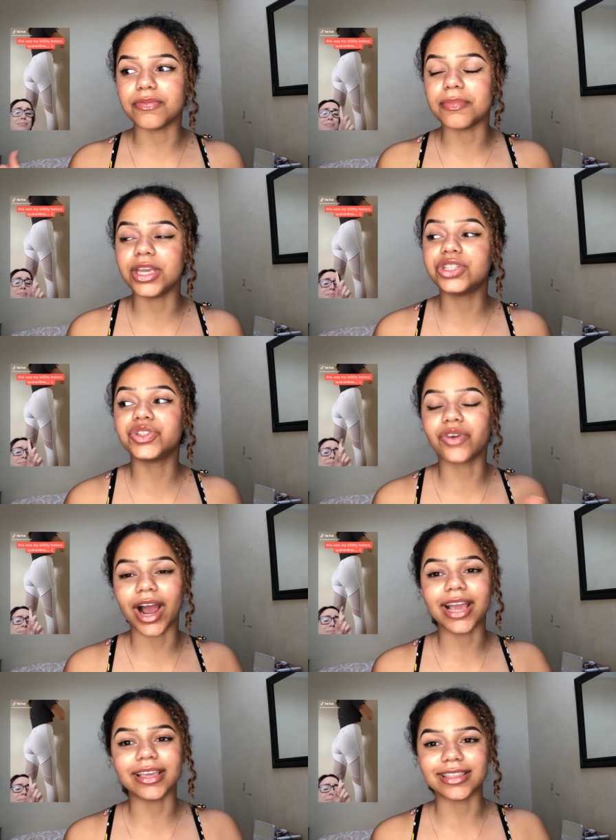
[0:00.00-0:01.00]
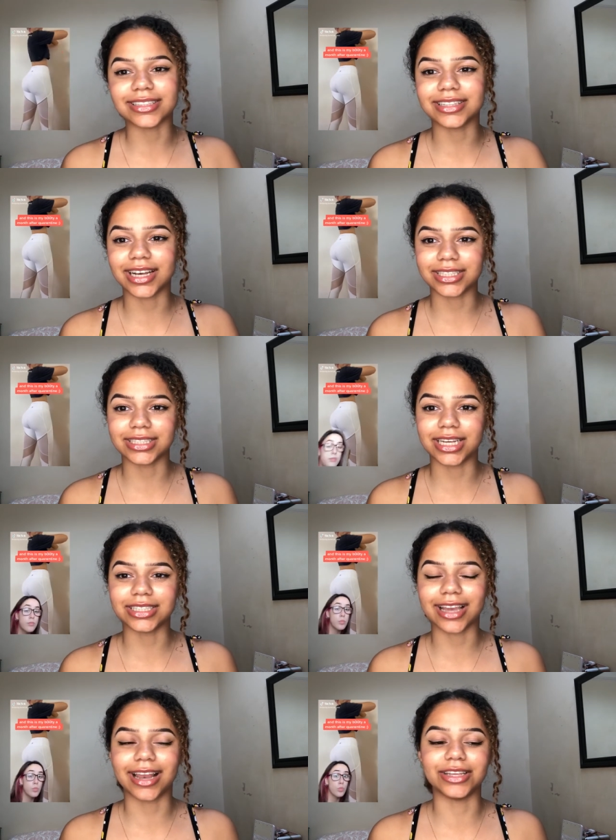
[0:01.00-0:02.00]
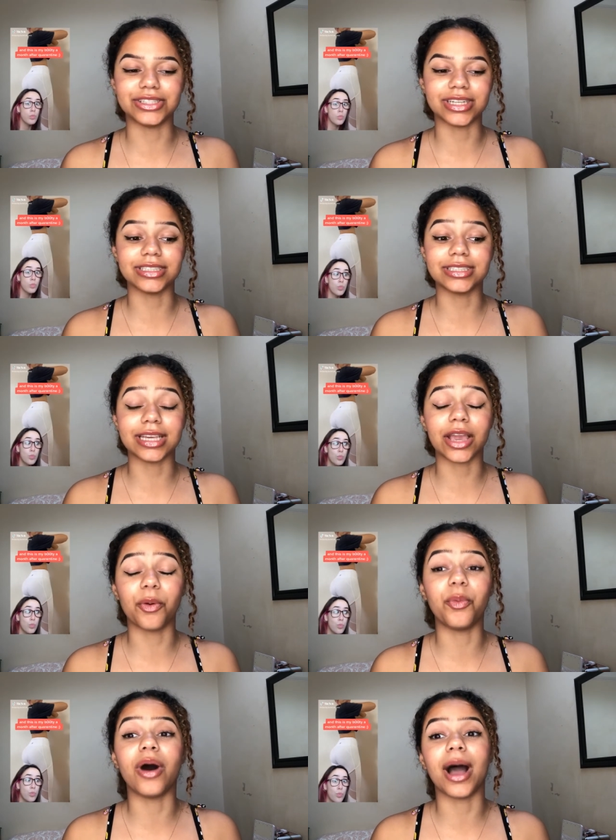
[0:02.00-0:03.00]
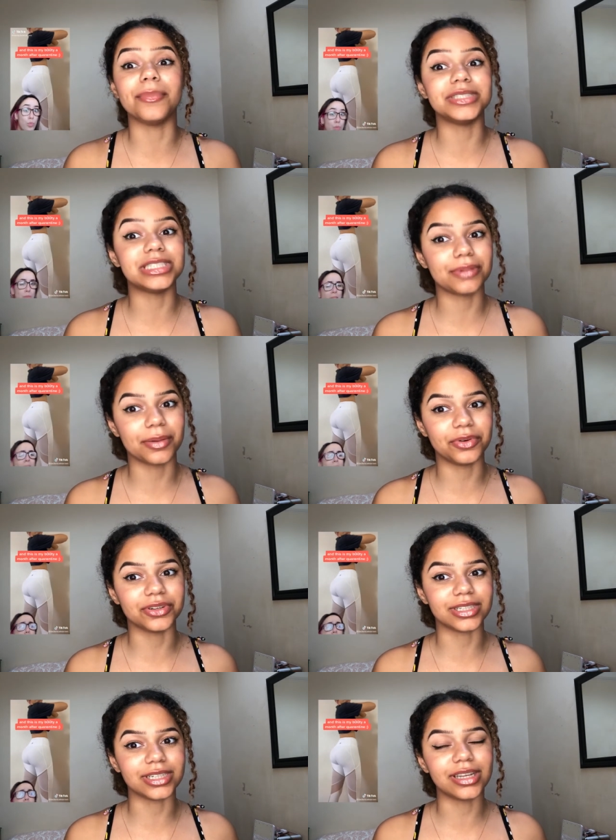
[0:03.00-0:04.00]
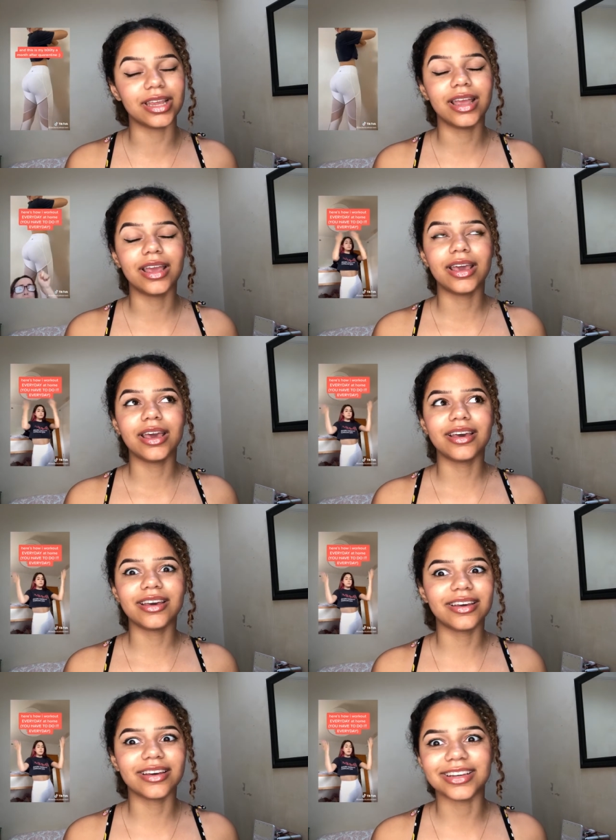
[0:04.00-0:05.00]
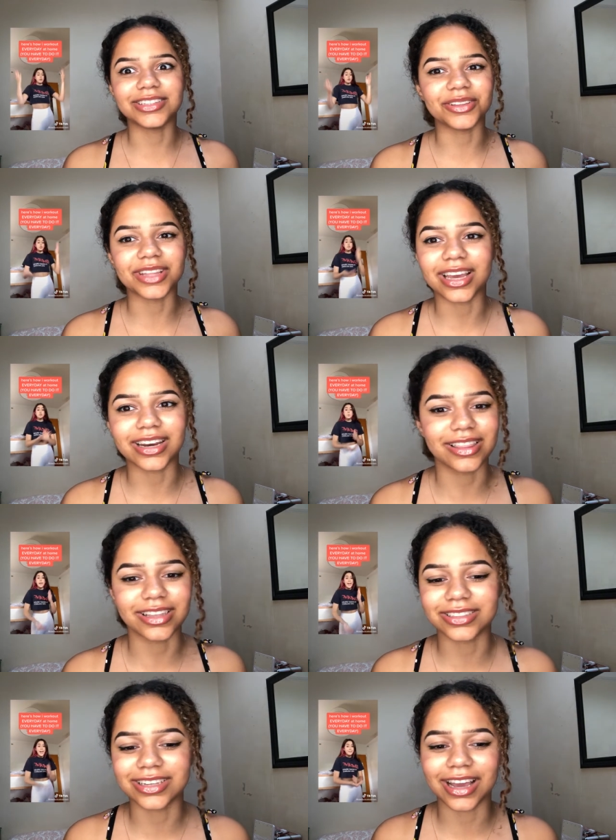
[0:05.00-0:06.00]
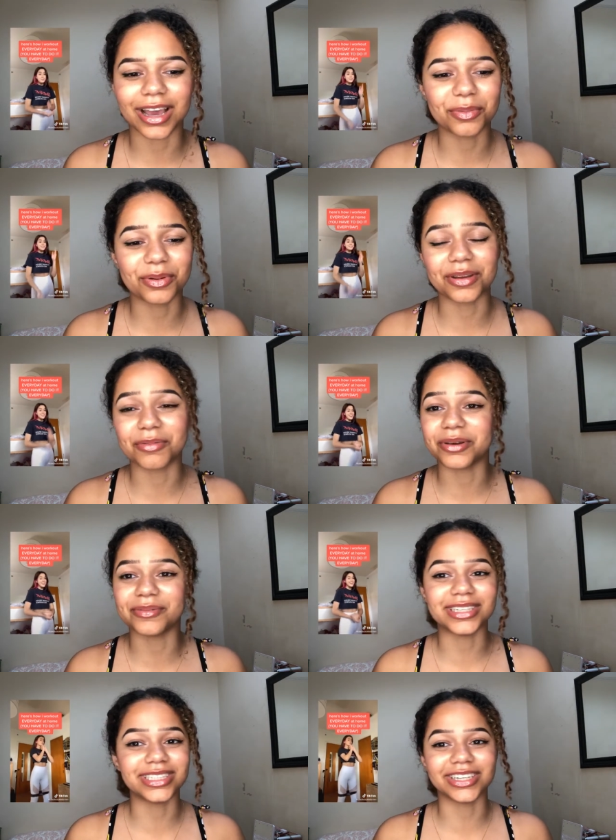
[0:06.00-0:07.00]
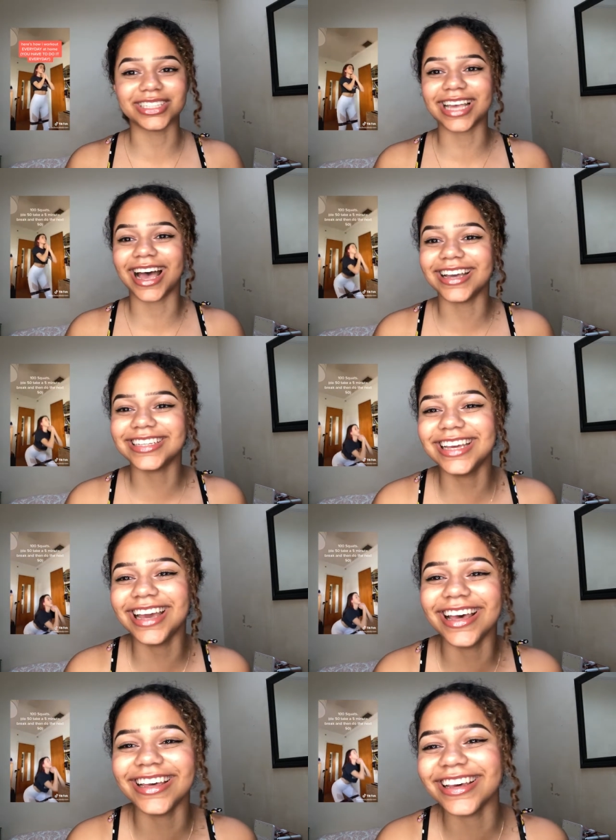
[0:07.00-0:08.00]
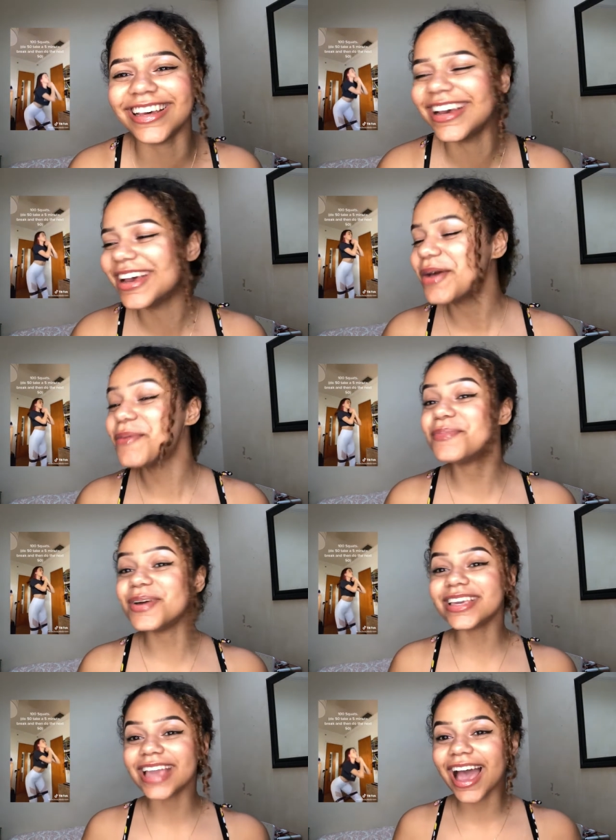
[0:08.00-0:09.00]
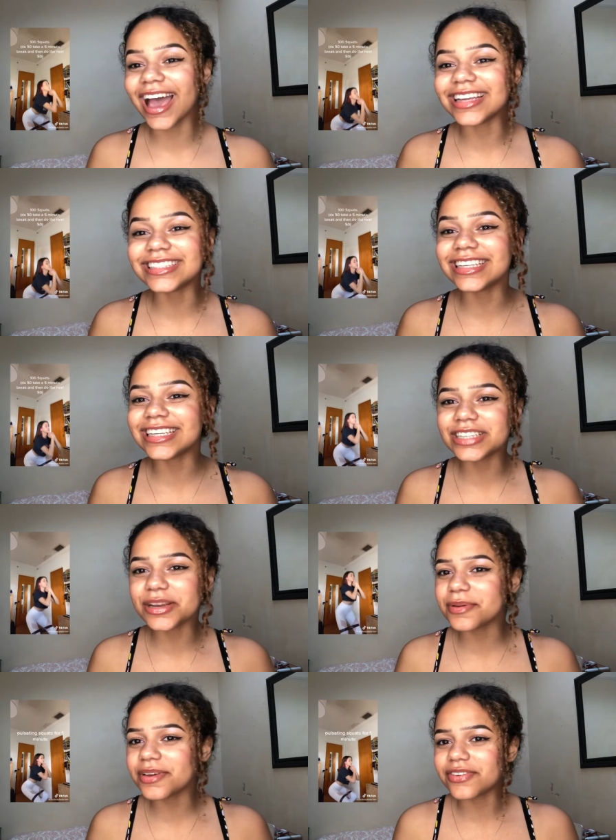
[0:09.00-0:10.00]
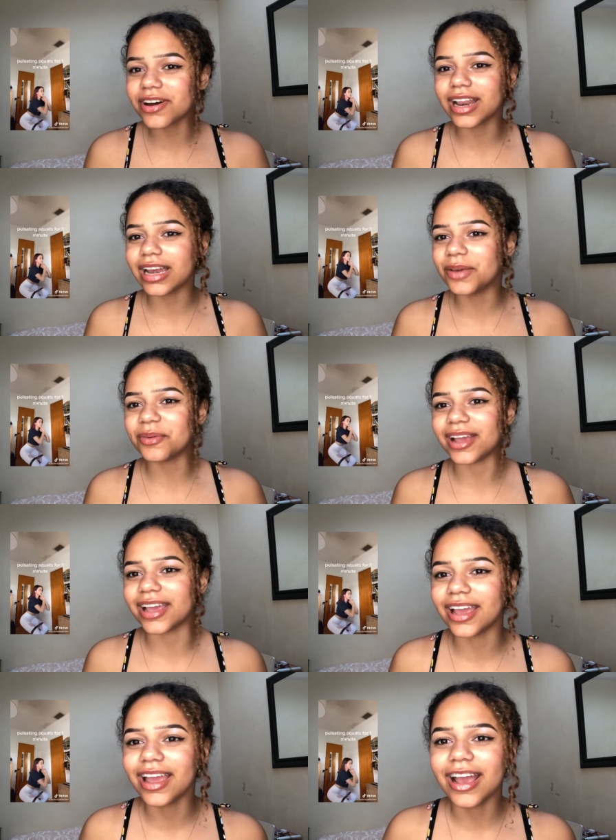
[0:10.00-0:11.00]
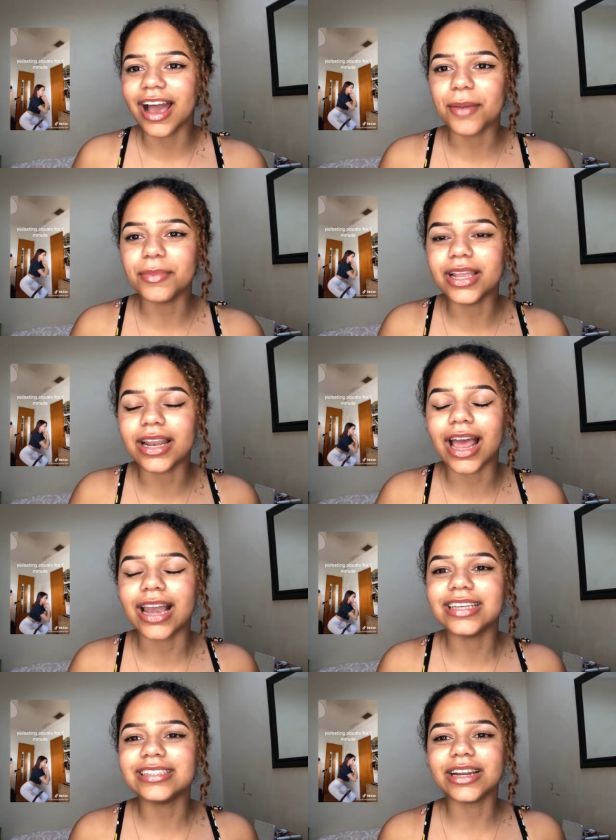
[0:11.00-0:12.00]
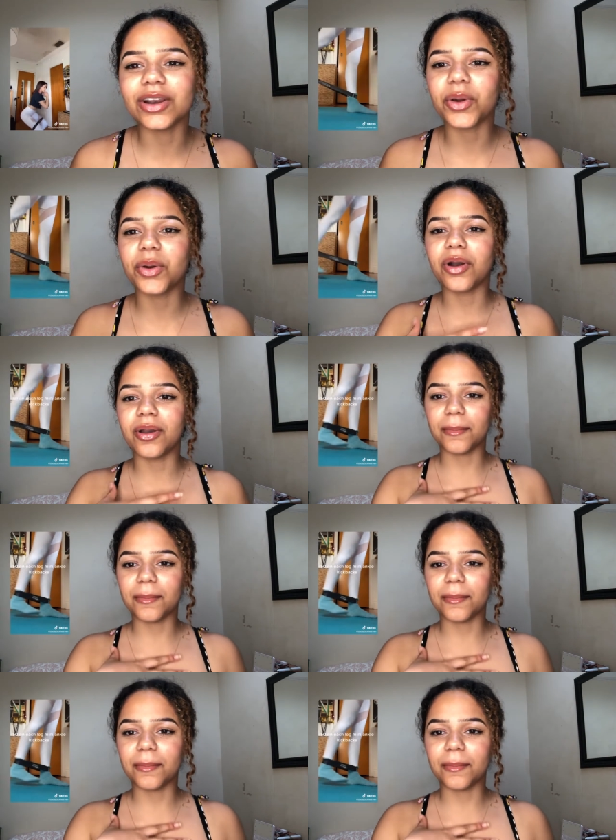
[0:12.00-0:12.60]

of me trying this 30-day challenge and seeing what happens to my body. I don't think anything's gonna happen. I'm gonna be so sad. But yeah, it's gonna be fun anyway. I mean, at least I know